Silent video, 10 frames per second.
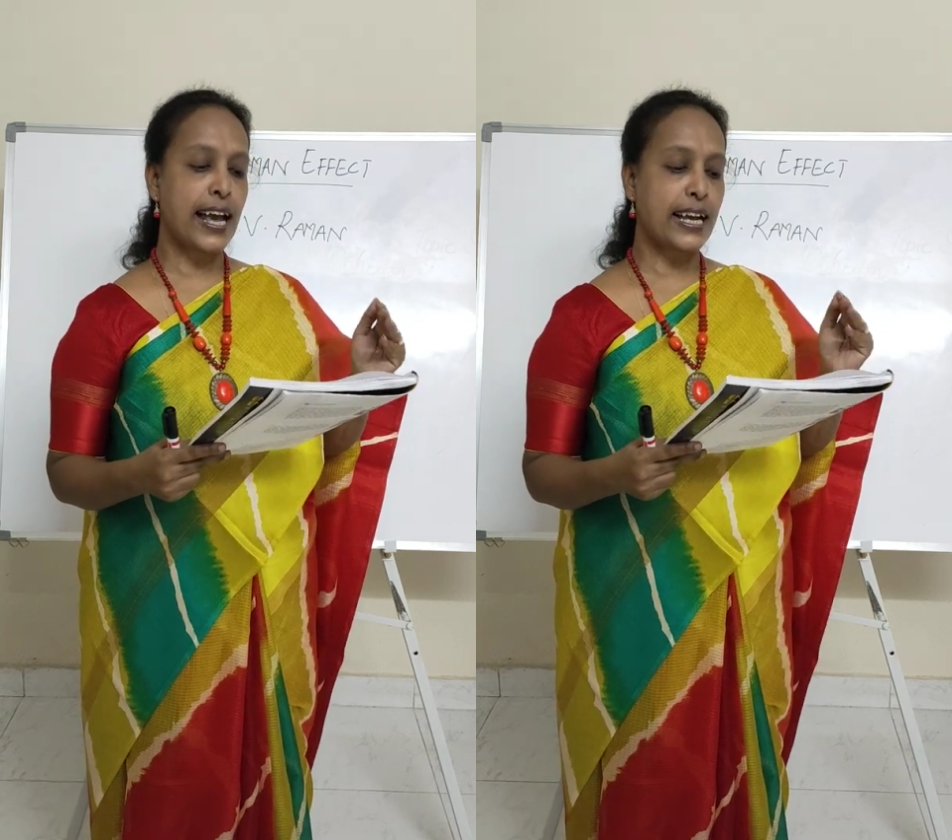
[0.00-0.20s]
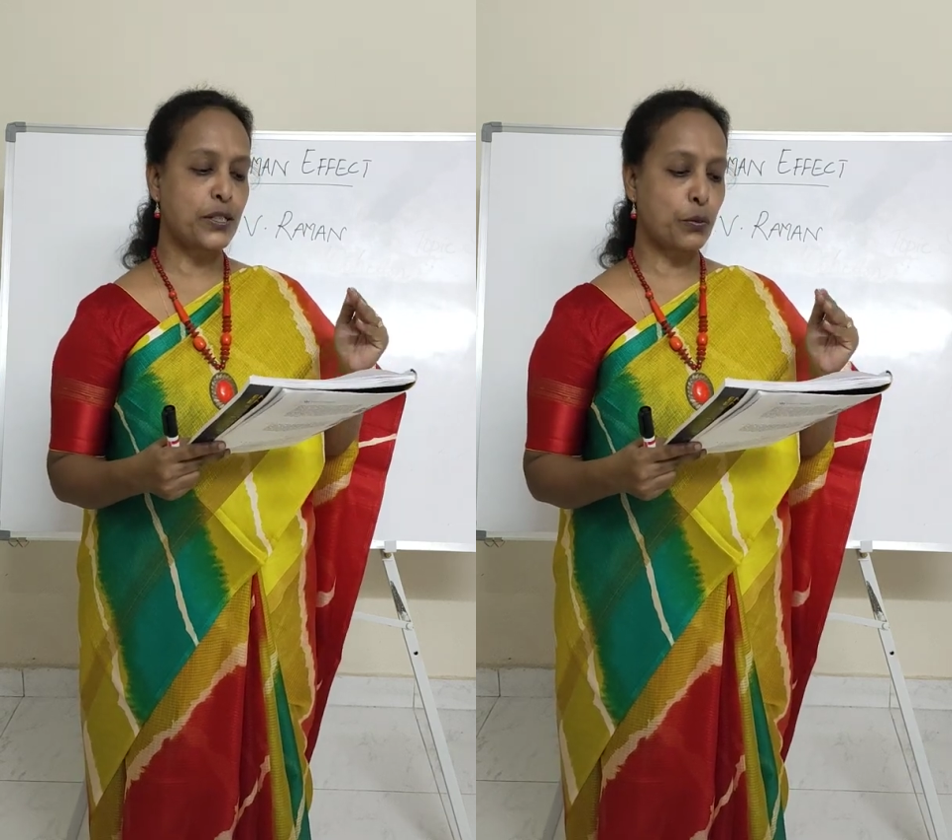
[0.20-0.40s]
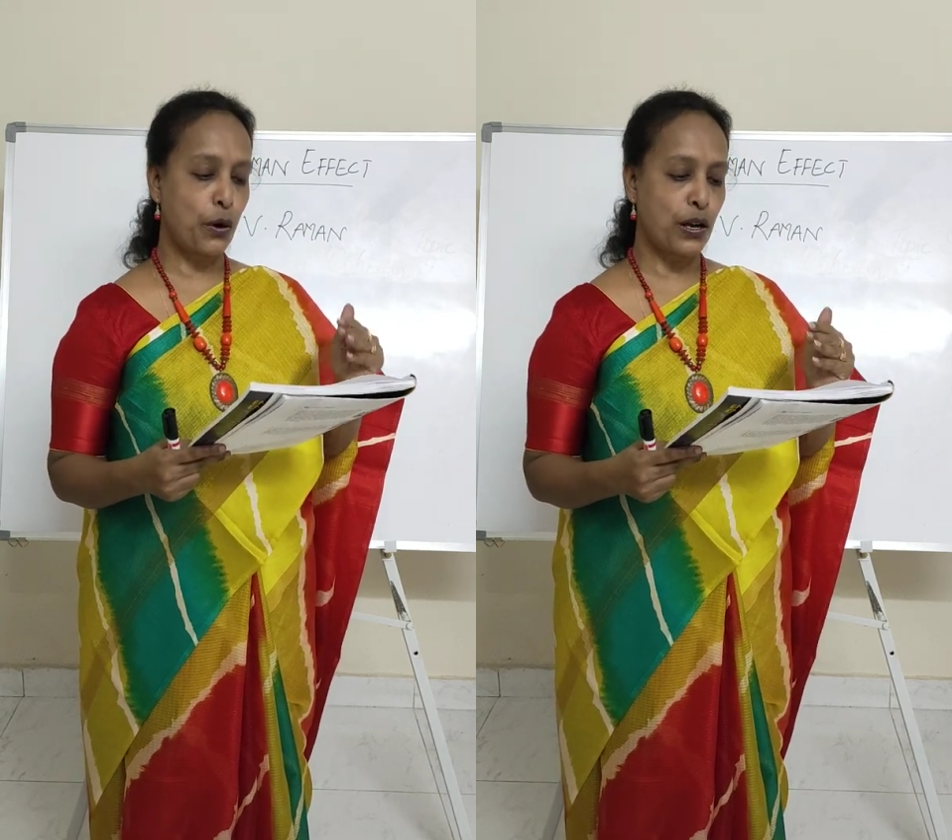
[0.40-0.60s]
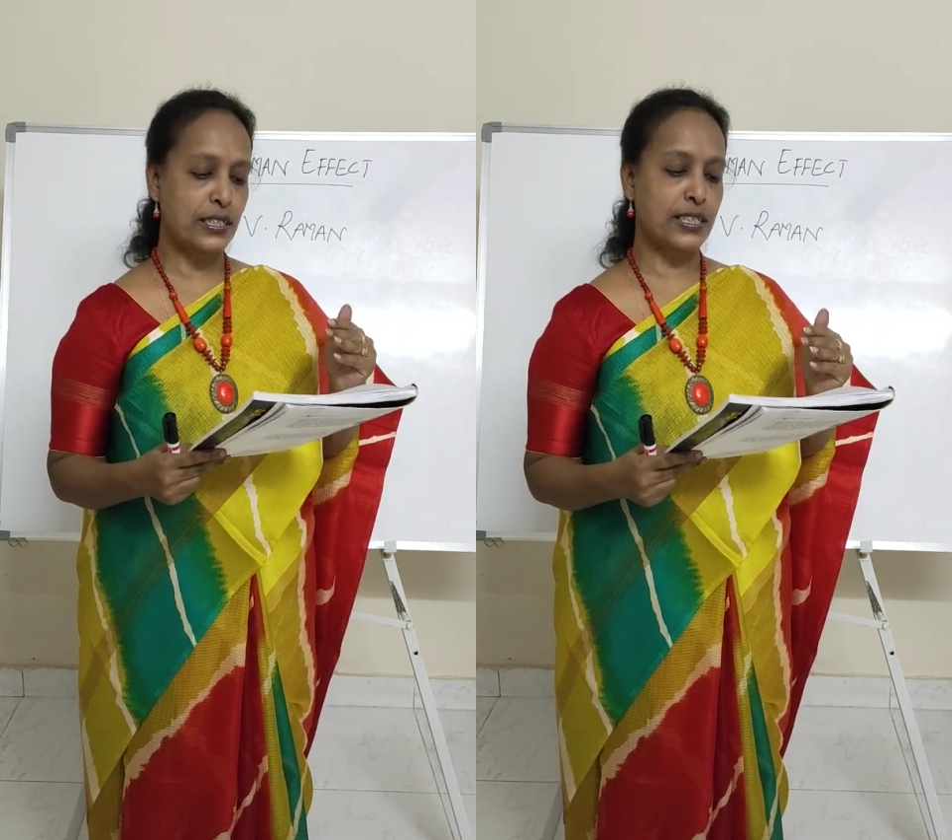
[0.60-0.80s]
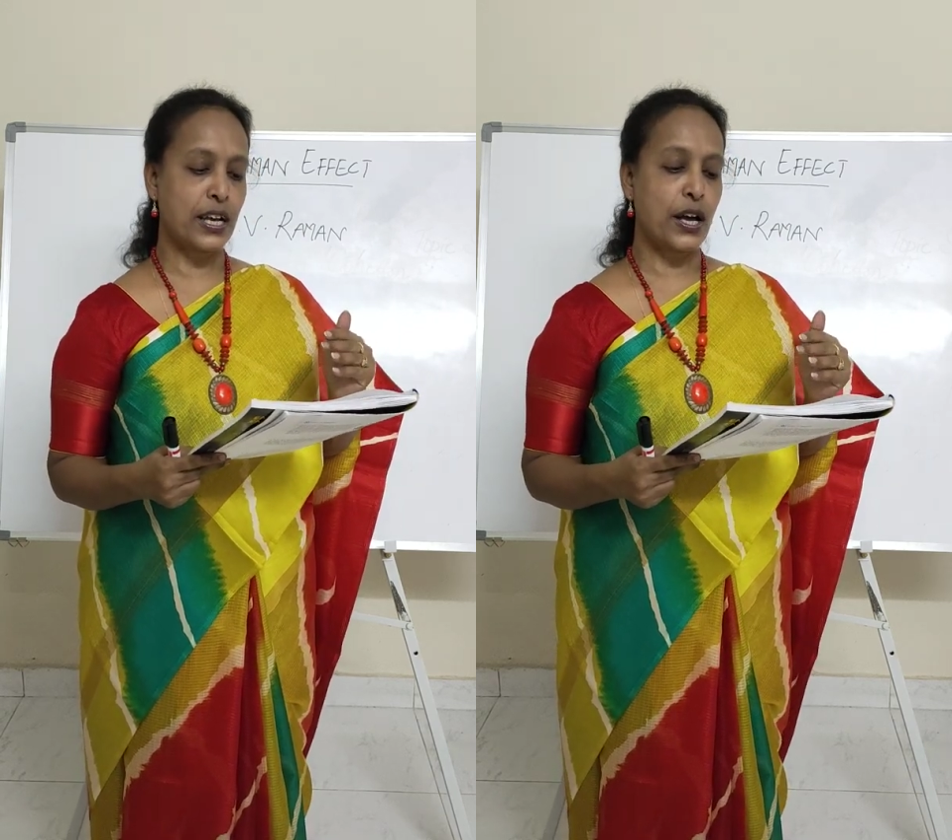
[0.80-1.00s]
it
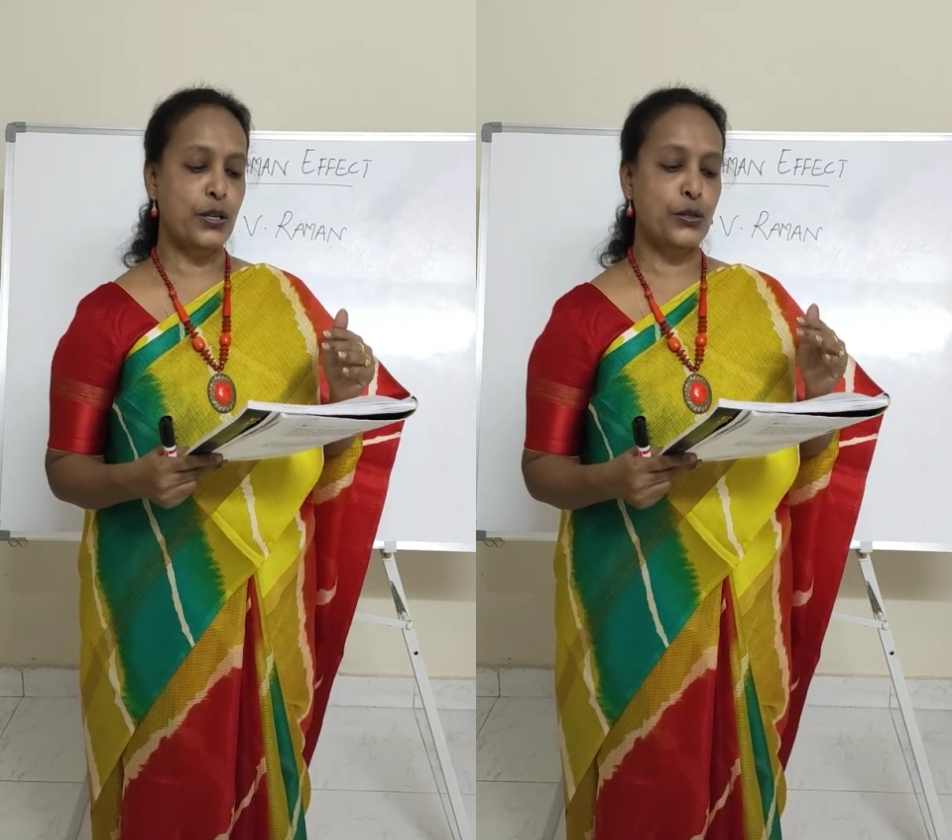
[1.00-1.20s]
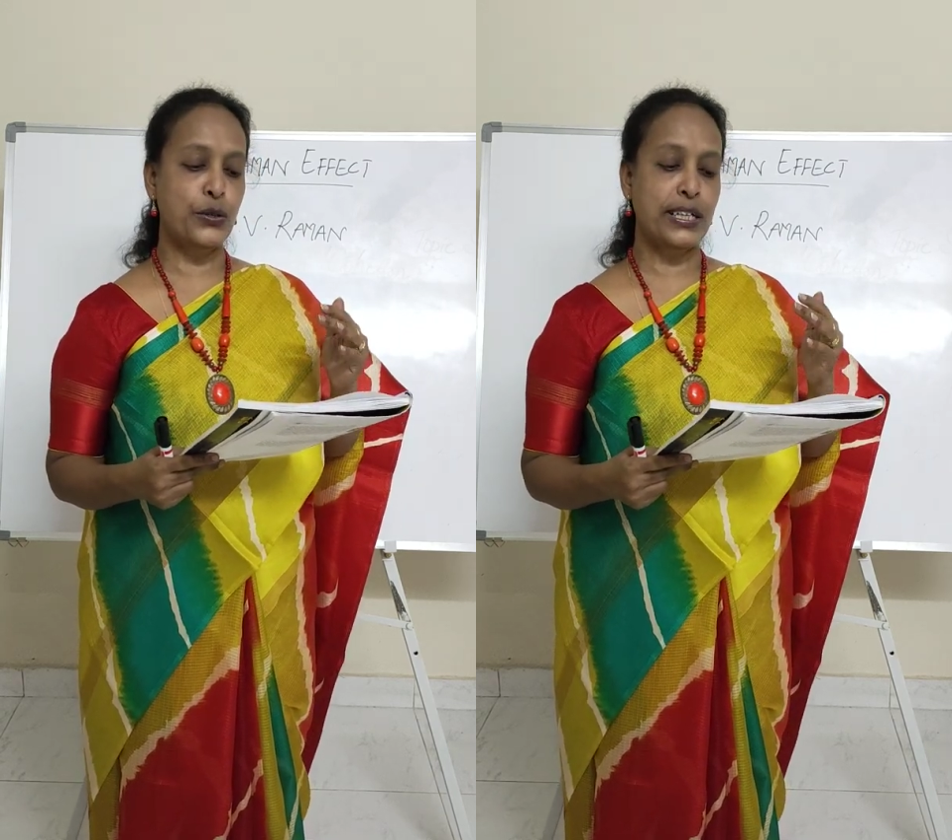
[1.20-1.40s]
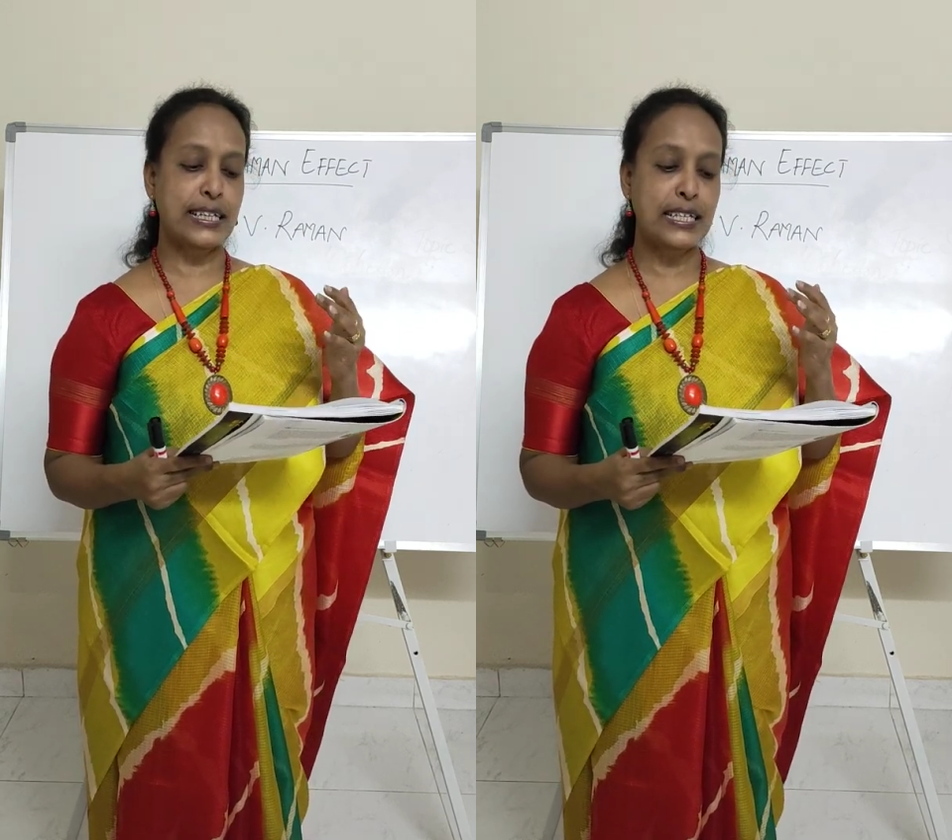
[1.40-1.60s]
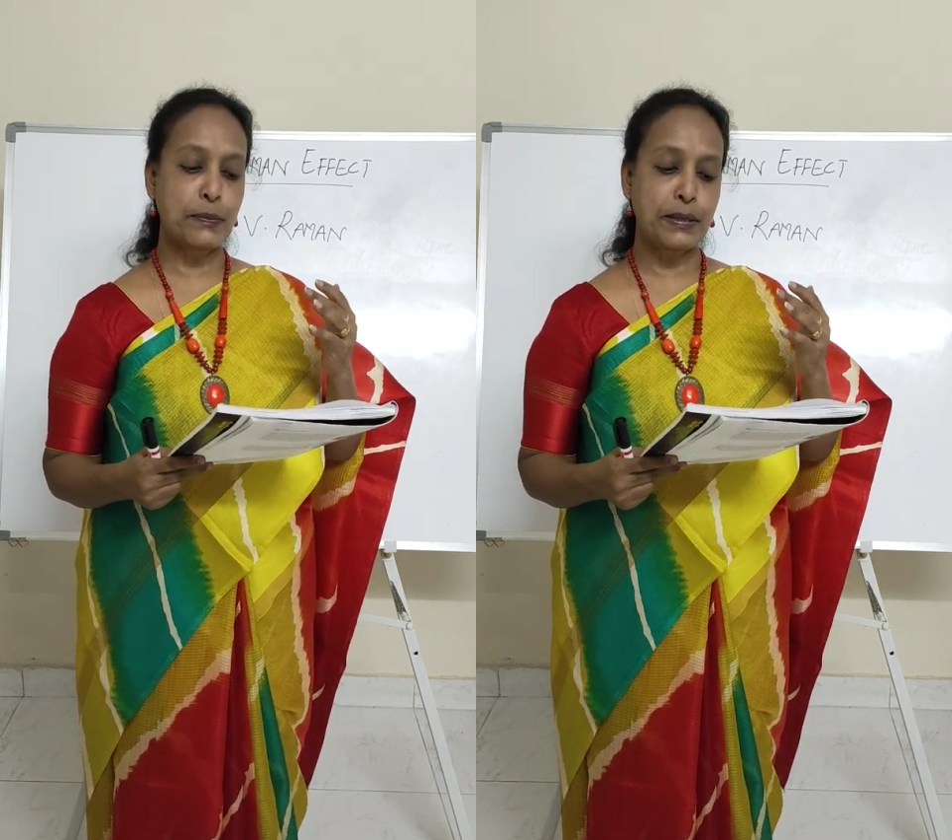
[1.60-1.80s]
was during this